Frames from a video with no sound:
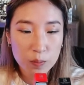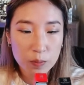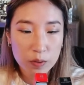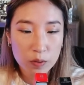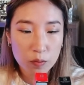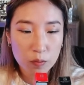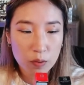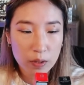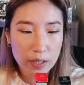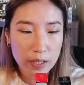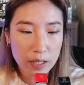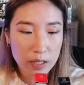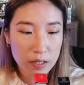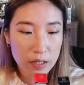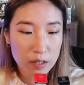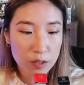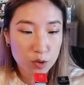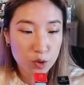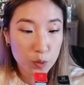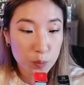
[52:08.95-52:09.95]
but one it's
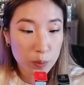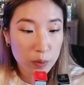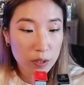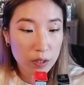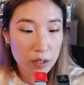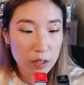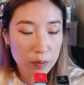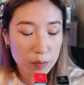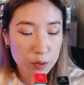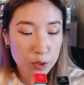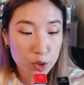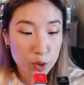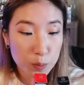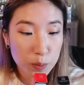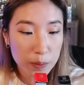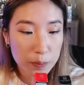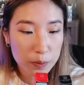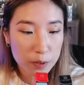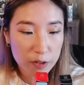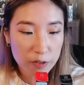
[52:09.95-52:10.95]
super,
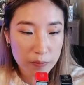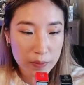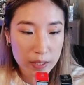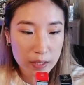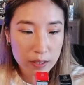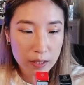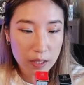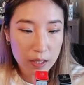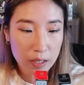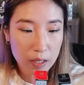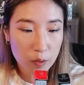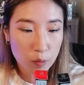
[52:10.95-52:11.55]
super proof mascara.